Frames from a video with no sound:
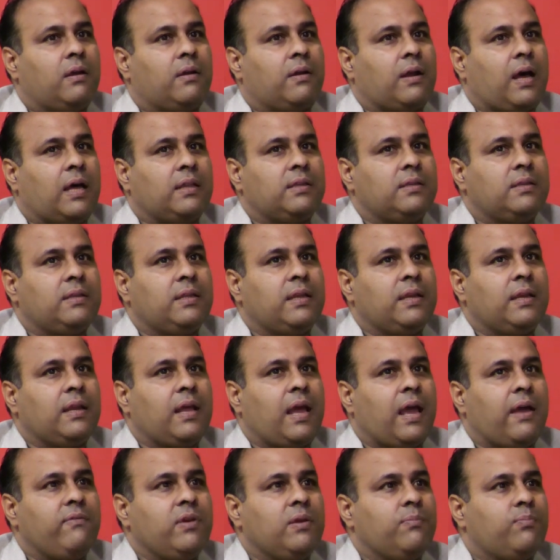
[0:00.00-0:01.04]
rather than
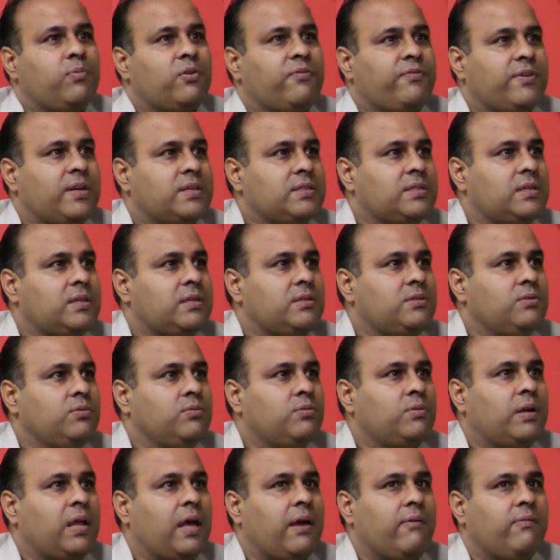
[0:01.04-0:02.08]
having professors, you
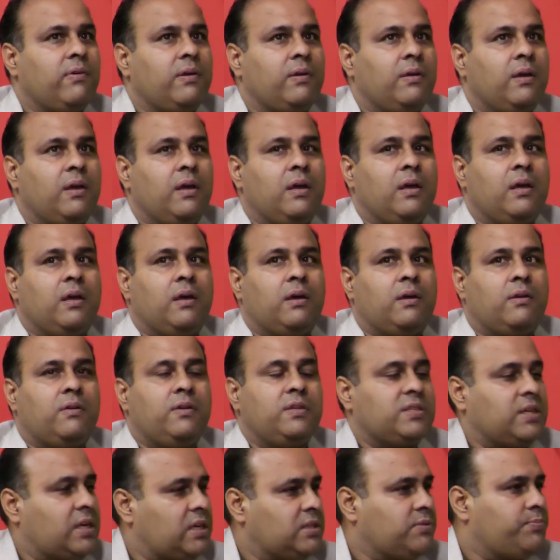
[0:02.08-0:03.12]
could have a
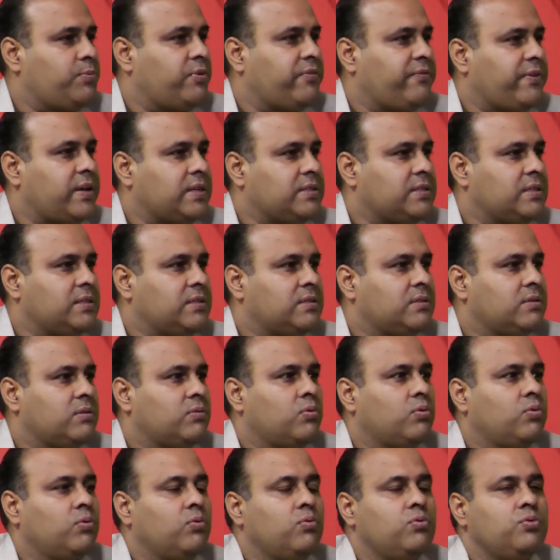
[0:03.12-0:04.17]
research professors
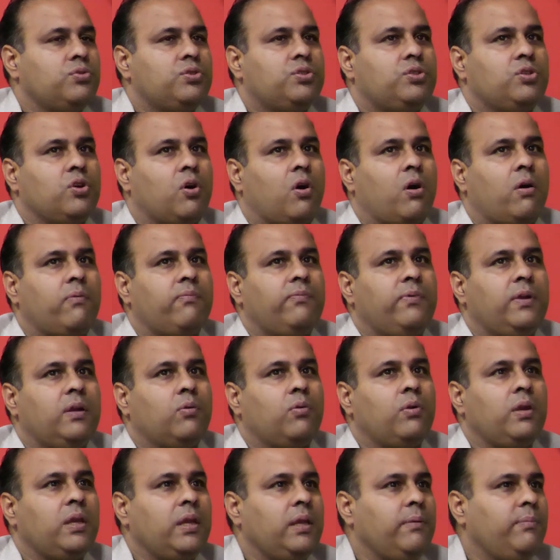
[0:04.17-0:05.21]
whose job would
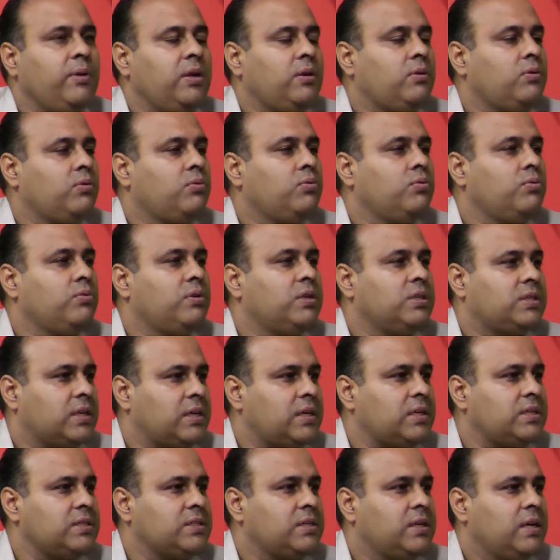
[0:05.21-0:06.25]
only be to do
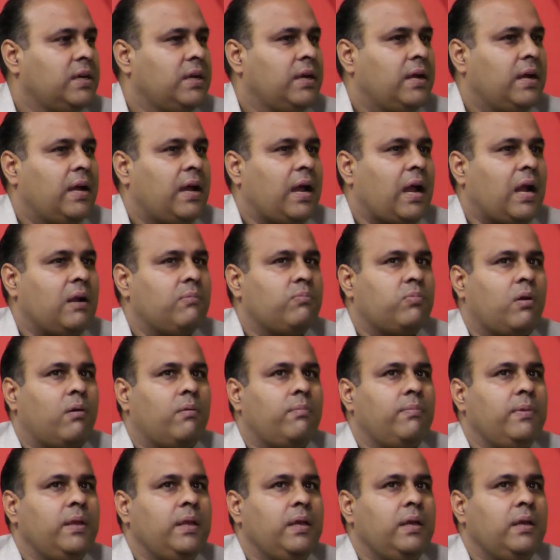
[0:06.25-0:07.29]
research and
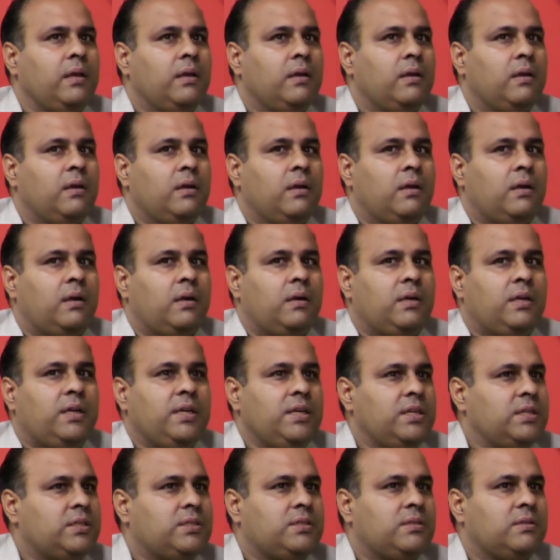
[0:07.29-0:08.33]
probably
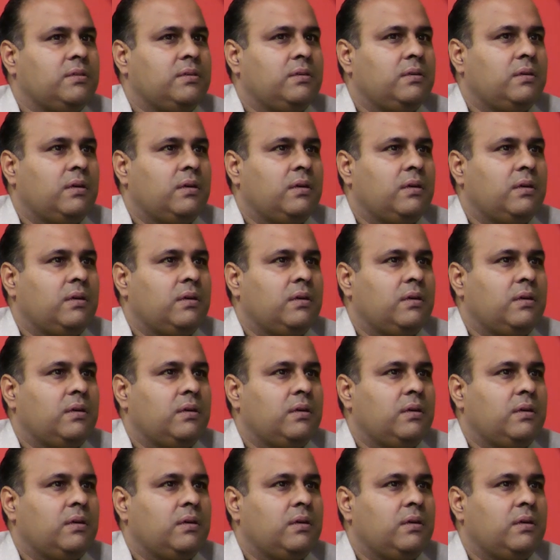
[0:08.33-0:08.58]
teach